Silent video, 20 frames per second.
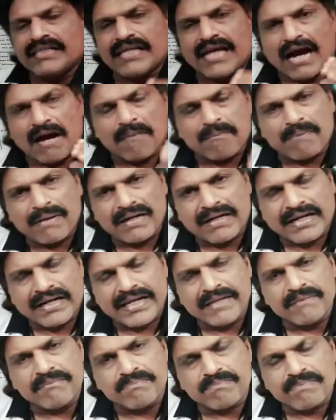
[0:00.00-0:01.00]
the upper
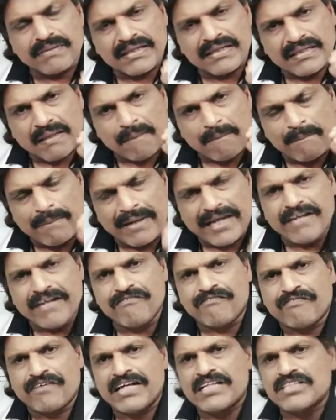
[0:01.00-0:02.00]
type, the
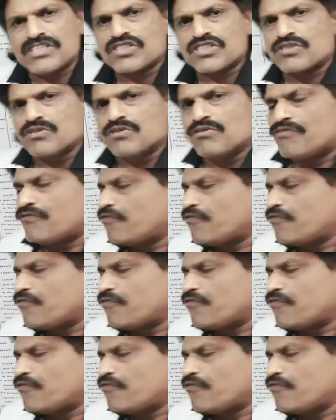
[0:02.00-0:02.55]
brain fails to